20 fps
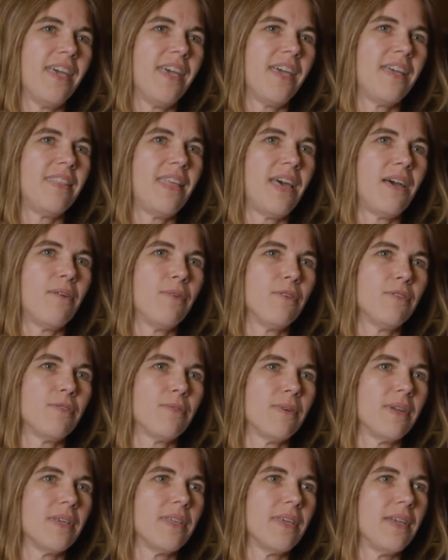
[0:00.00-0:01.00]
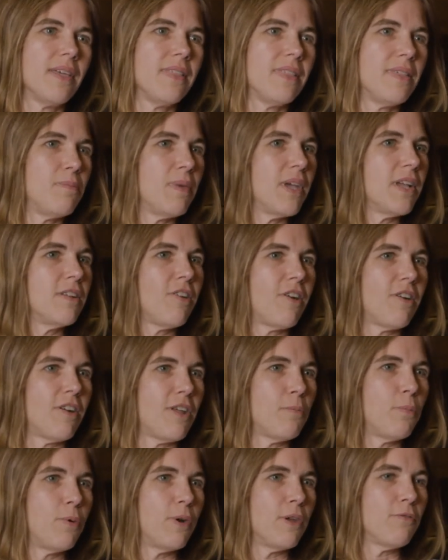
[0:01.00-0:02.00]
And that was really the big
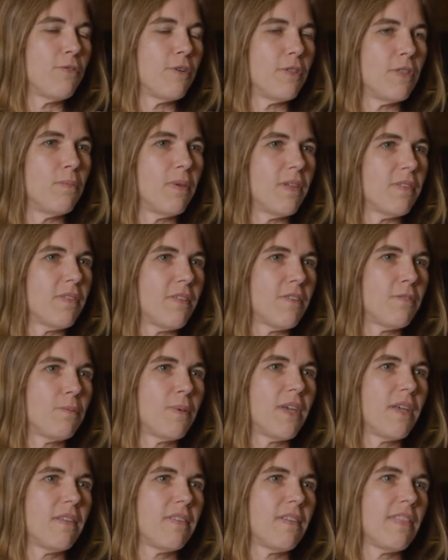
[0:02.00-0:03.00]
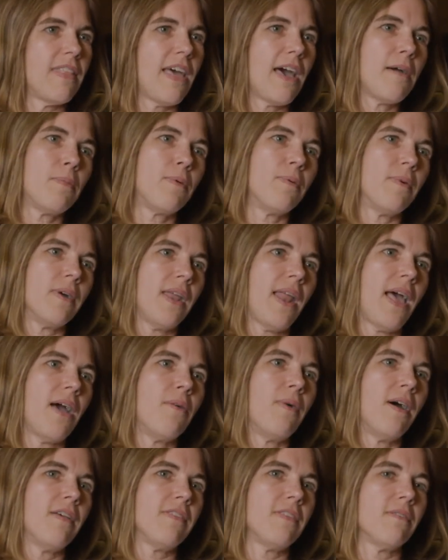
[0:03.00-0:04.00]
turning point for the business, because at that point I
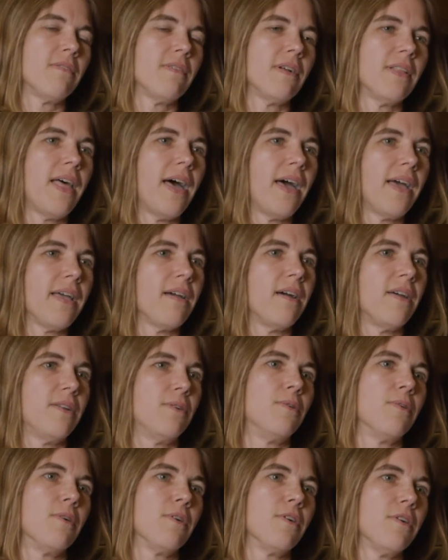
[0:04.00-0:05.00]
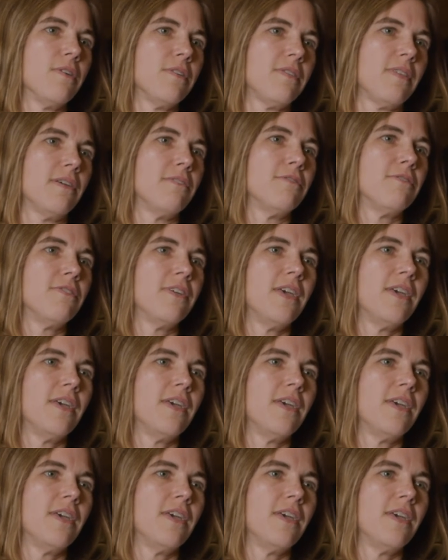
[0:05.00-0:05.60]
wasn't relying on orders of